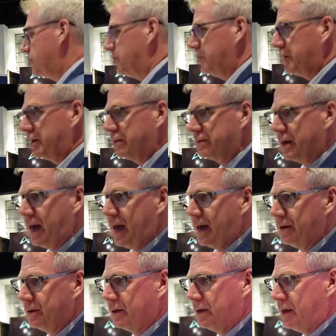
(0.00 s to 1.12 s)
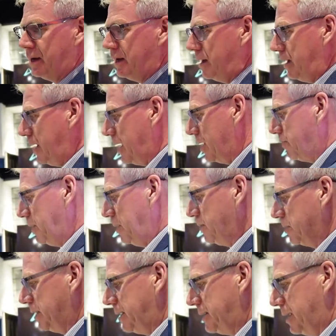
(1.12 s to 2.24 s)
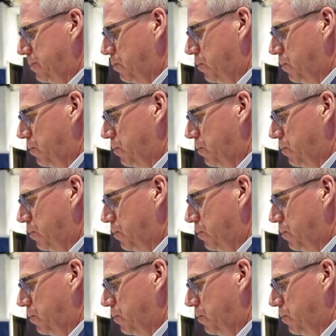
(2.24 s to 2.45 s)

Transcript: turning of the head. And people end up